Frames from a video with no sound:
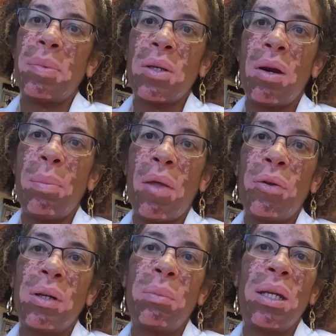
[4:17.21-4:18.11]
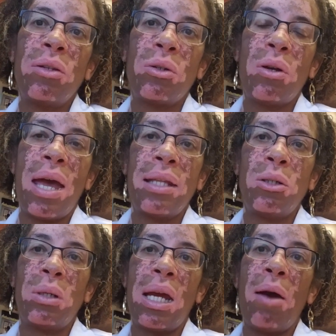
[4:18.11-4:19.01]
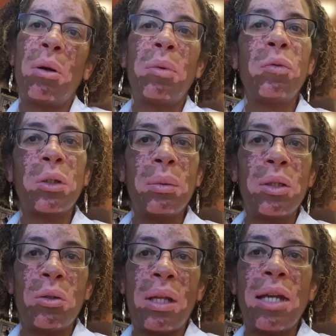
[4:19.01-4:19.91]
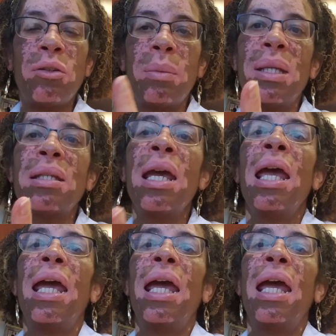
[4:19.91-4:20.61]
I'm sorry, about 30 minutes or to an hour before you get your light treatments.